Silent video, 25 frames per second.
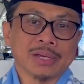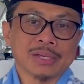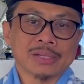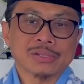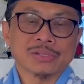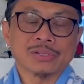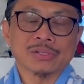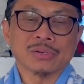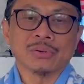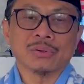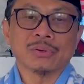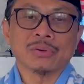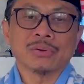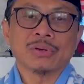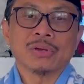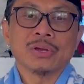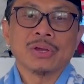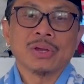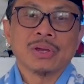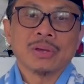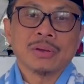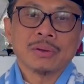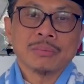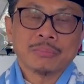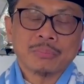So,
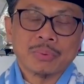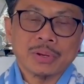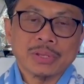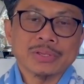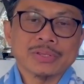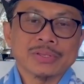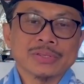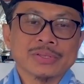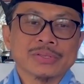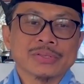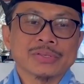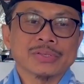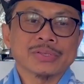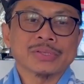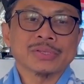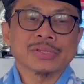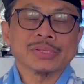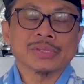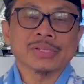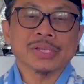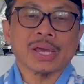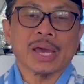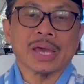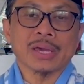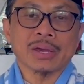brothers and
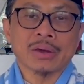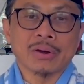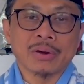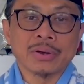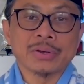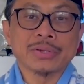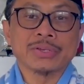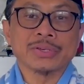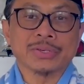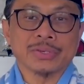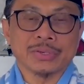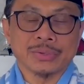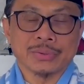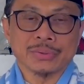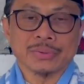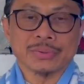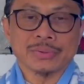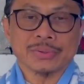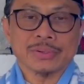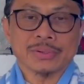sisters, I urge you